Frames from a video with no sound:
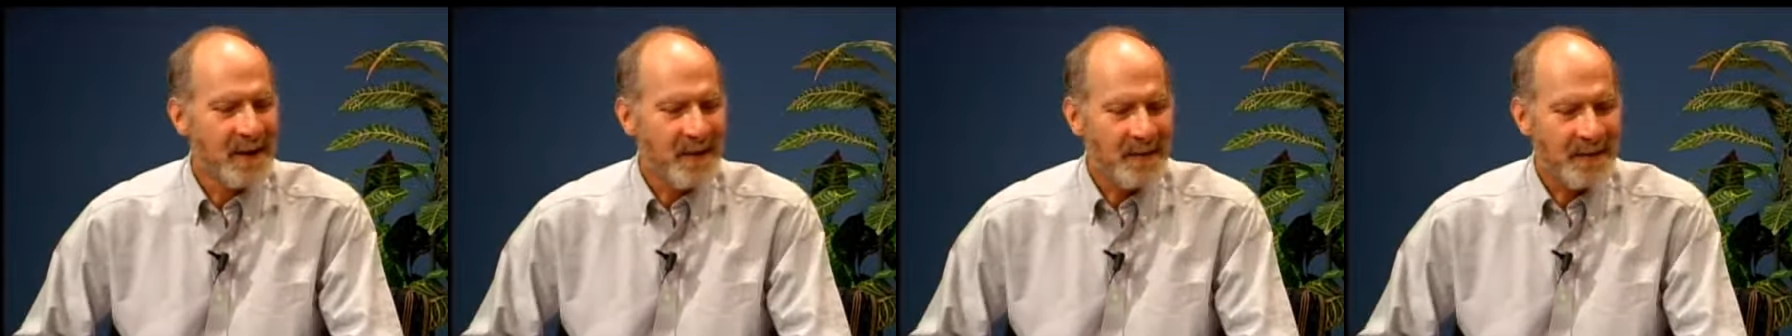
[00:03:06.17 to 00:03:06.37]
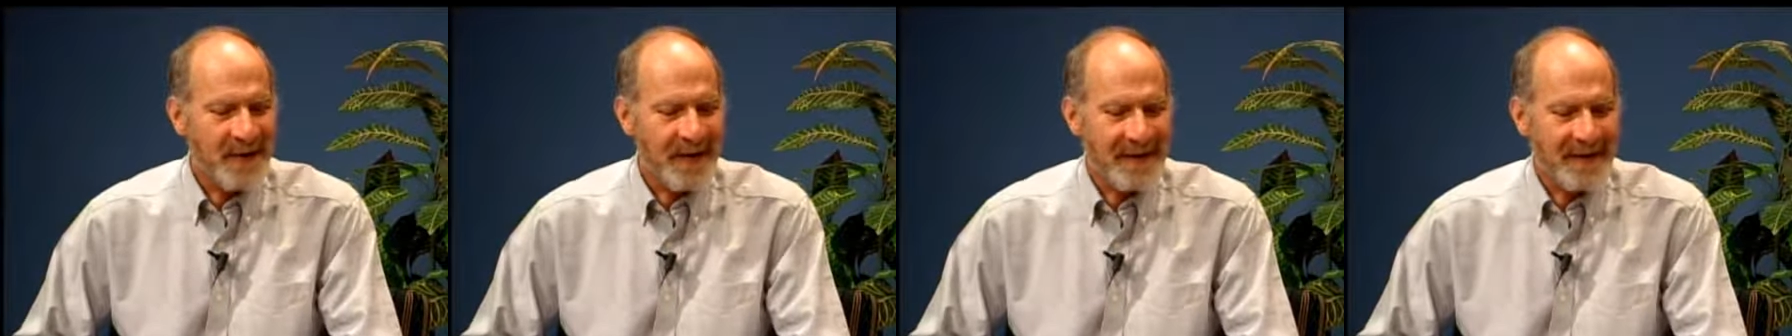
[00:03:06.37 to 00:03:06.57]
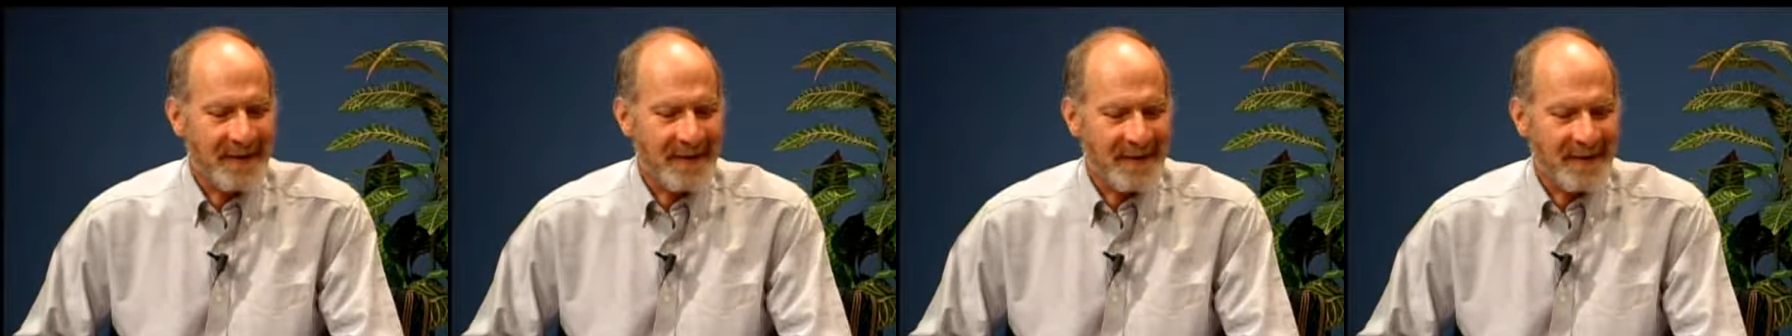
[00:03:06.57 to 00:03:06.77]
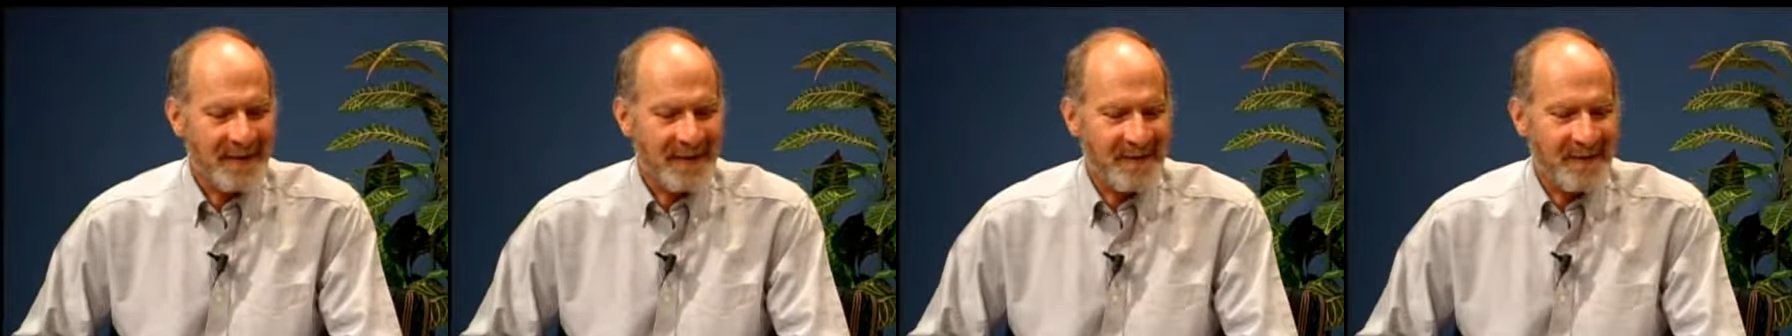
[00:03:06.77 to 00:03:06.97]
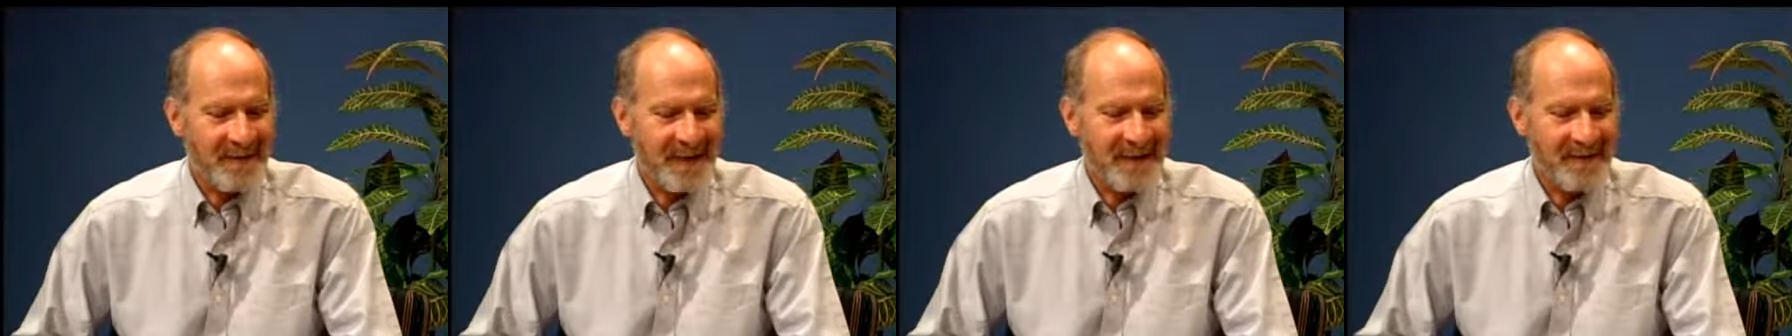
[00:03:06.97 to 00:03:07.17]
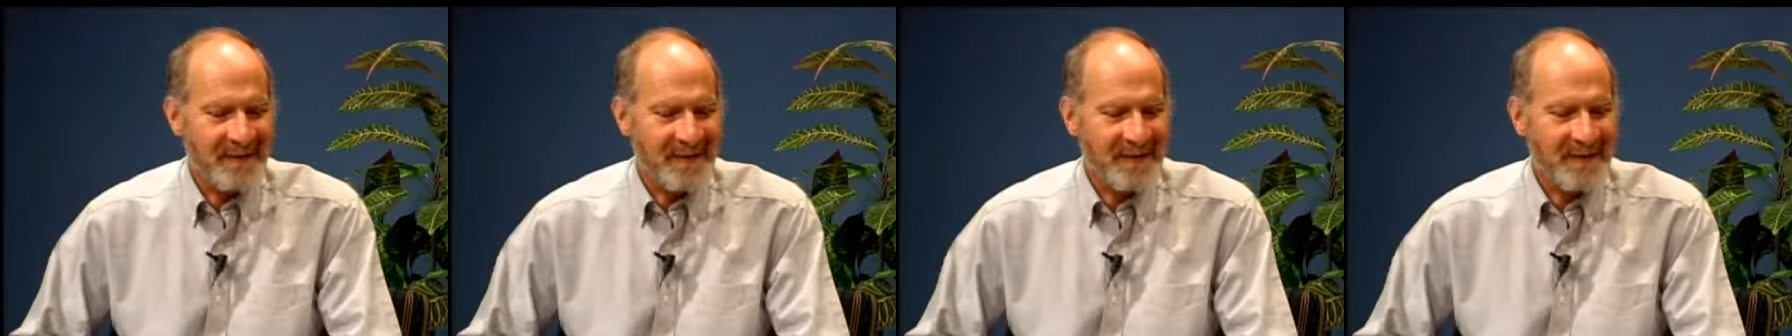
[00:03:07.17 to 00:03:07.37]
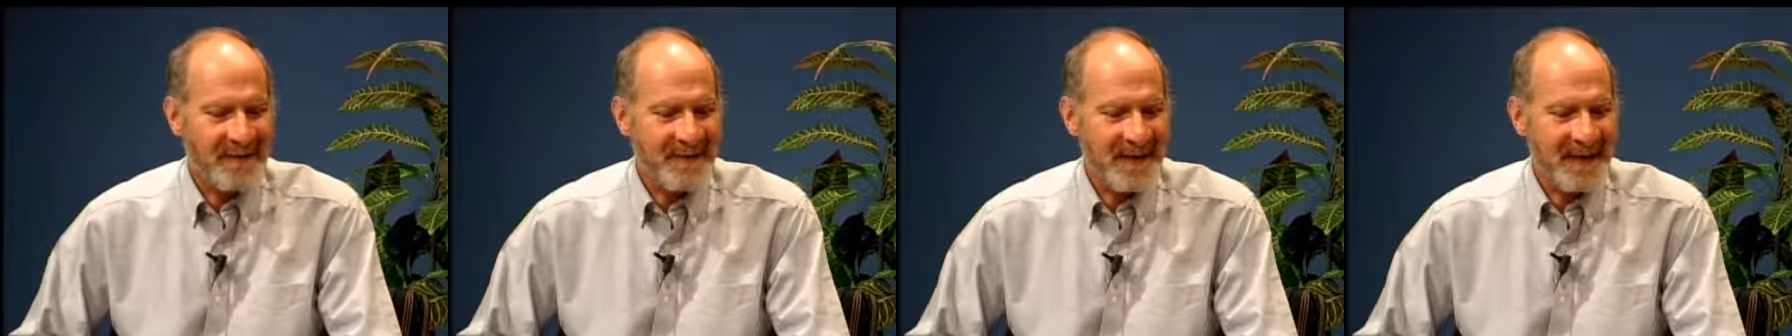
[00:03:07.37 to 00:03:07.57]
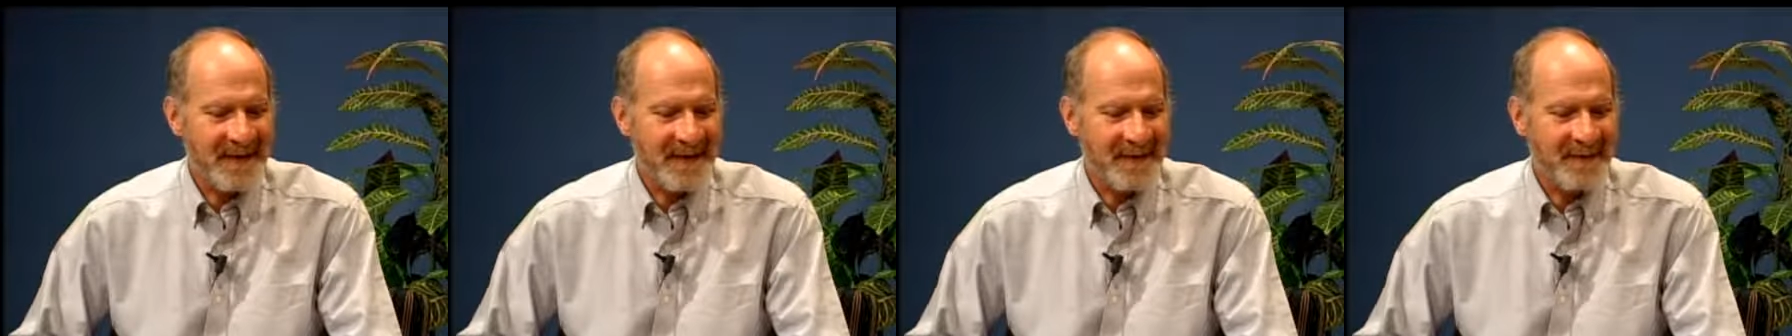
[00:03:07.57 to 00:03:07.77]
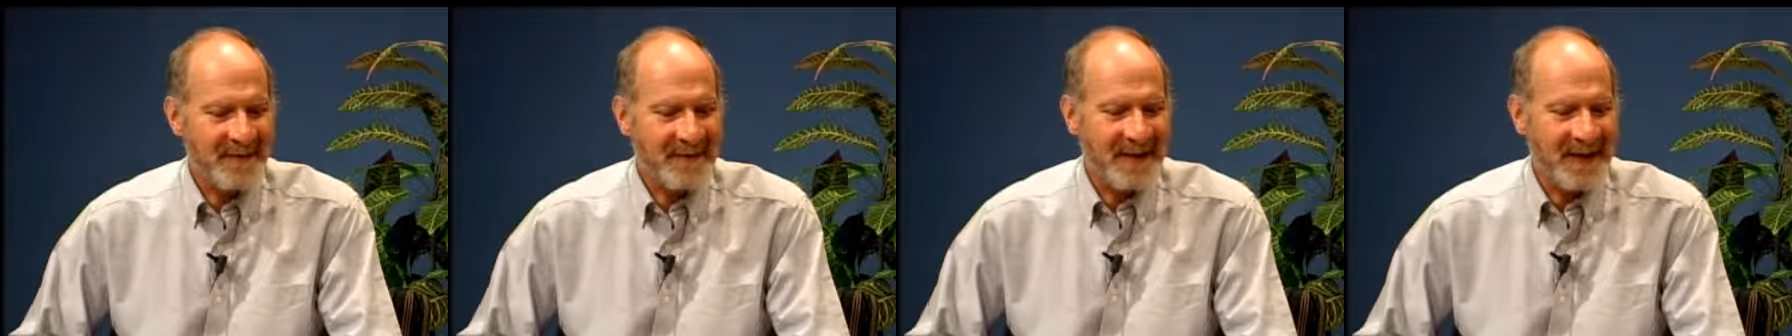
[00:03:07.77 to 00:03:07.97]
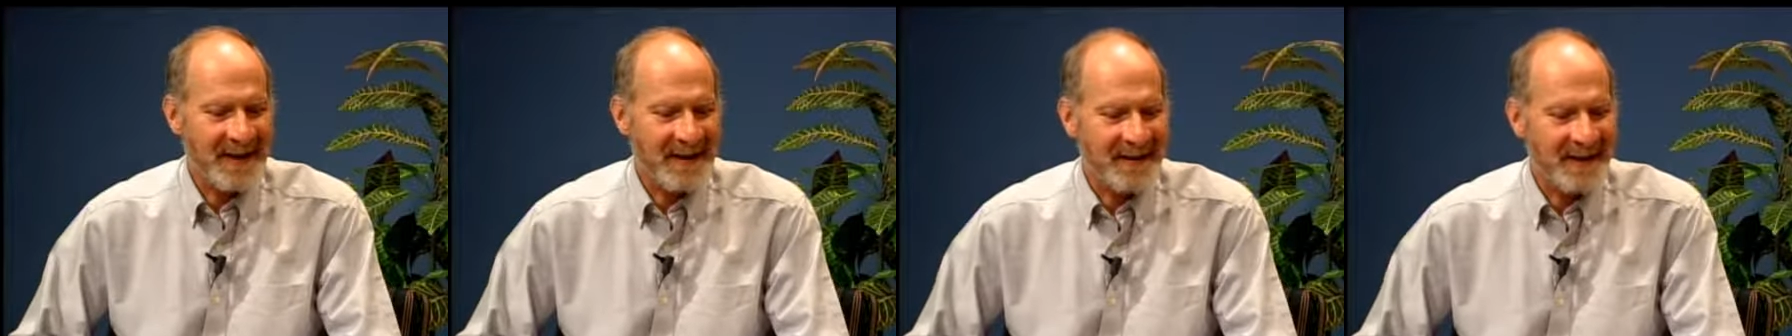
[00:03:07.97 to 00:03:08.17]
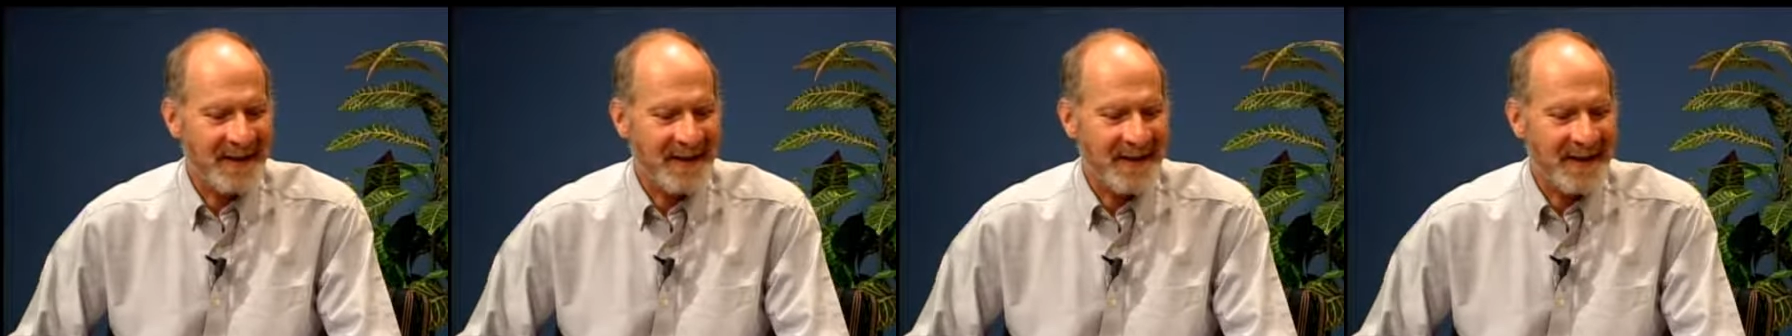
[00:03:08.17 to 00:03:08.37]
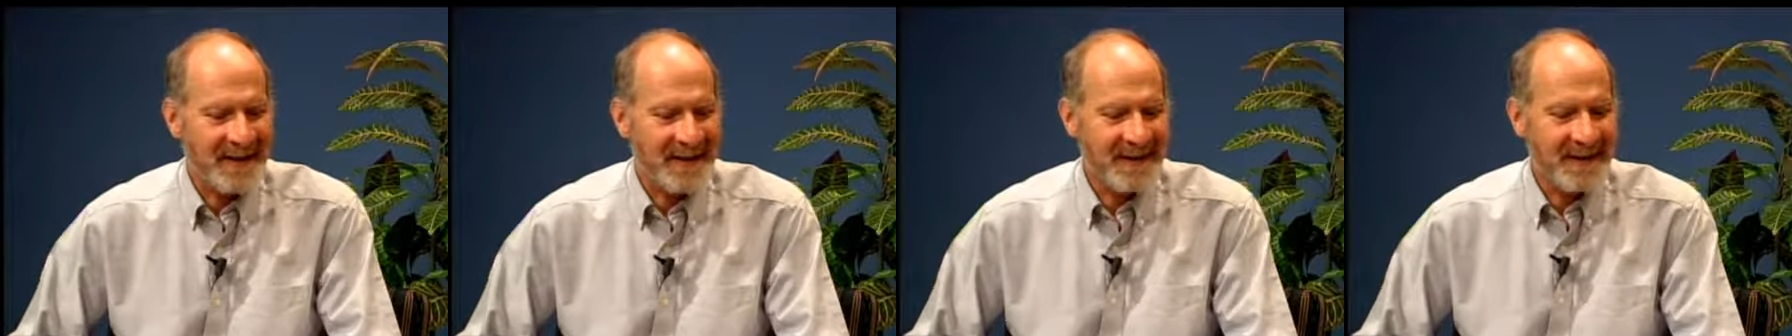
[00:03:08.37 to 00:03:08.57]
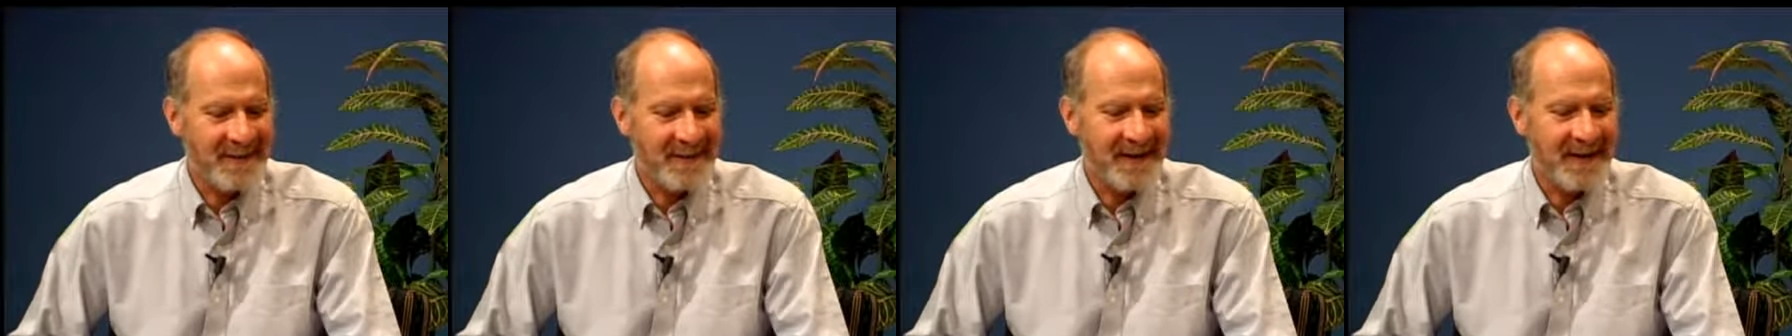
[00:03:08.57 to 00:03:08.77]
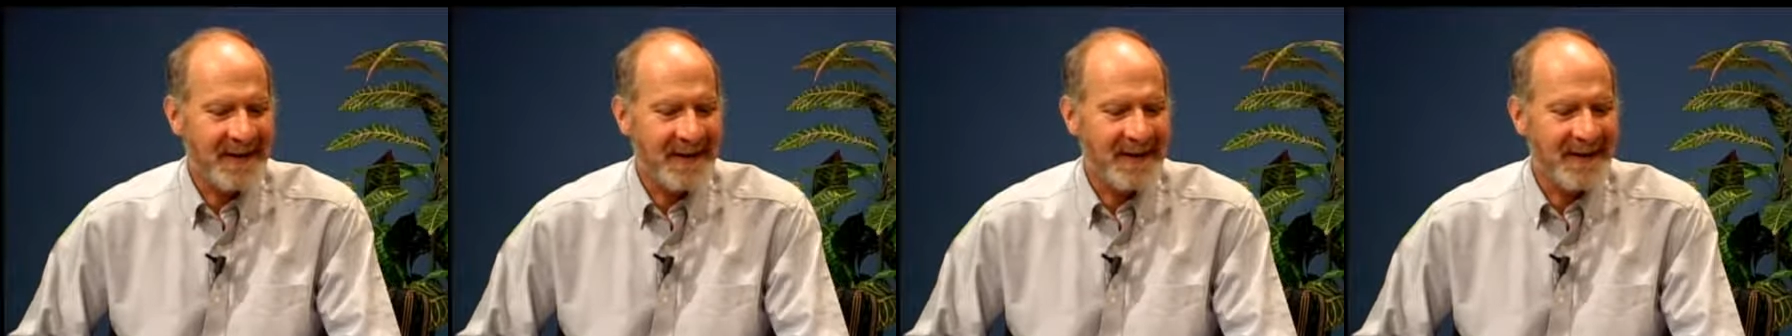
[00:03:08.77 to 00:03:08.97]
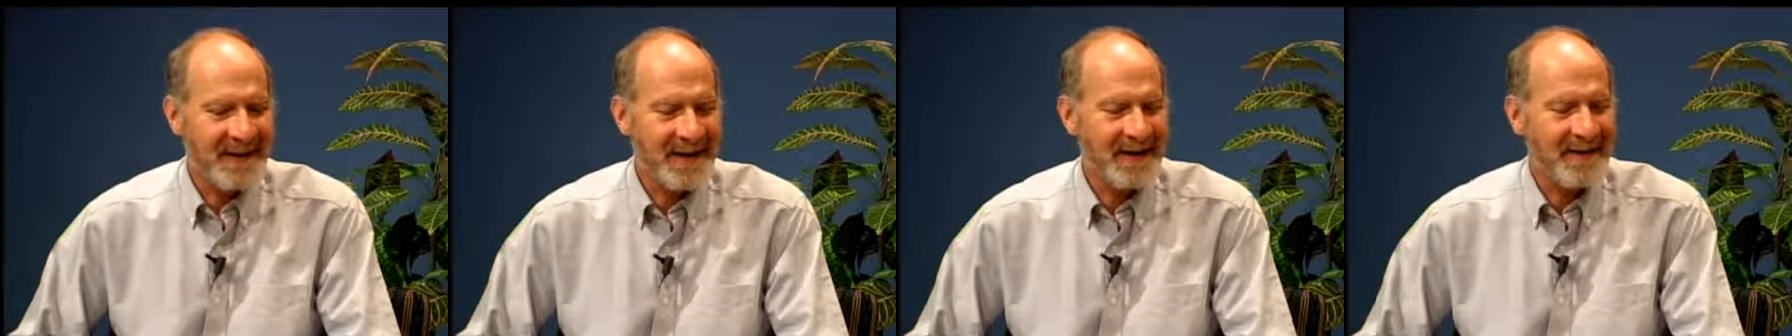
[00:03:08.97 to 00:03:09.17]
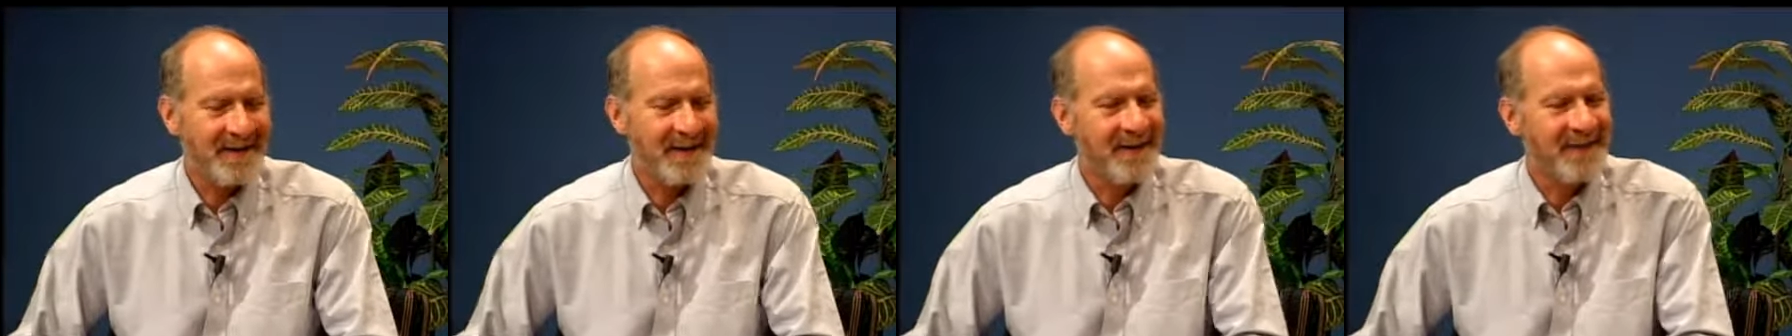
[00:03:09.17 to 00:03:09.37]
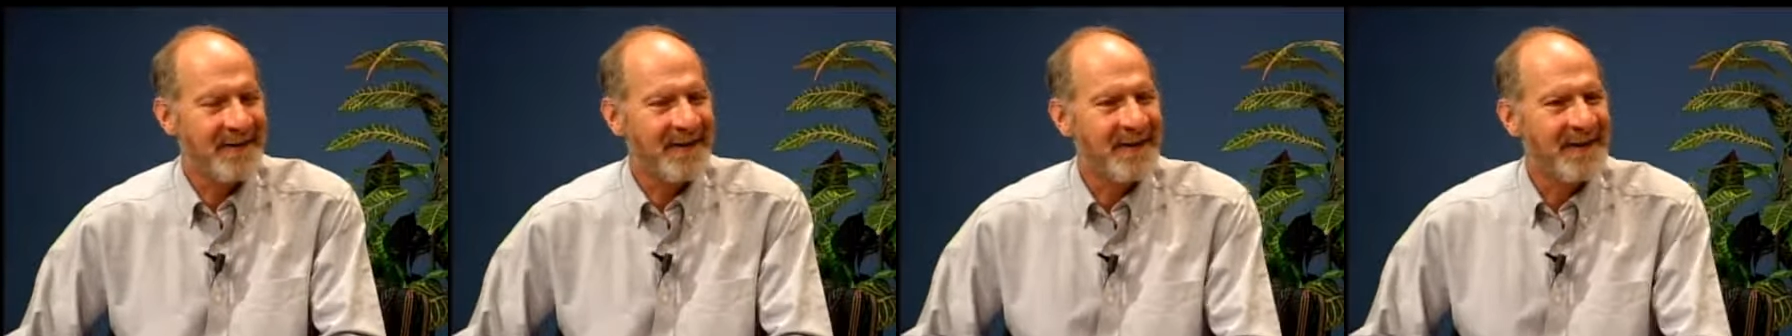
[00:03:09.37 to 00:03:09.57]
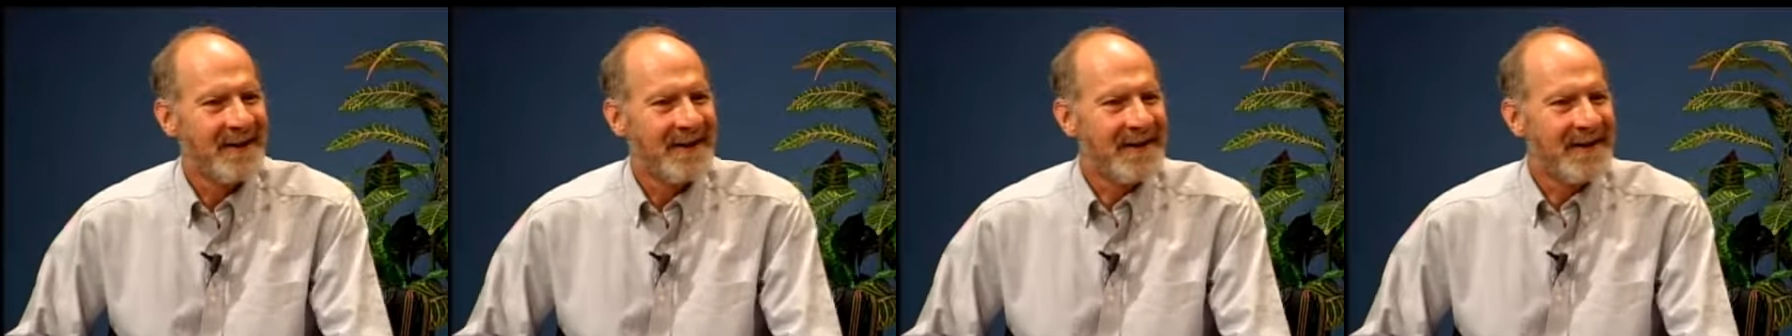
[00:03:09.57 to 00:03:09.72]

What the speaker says: project from my perspective to actually set some of that down